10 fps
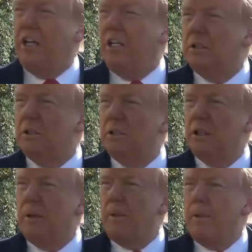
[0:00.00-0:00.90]

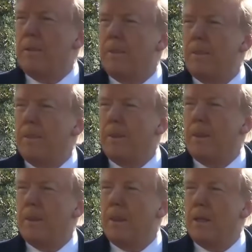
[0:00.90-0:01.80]

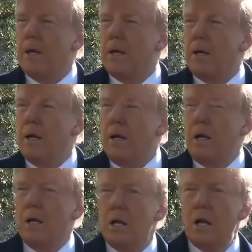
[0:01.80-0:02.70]

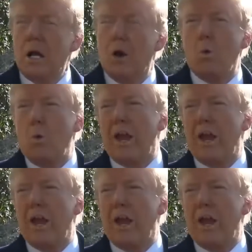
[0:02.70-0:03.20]
Uh,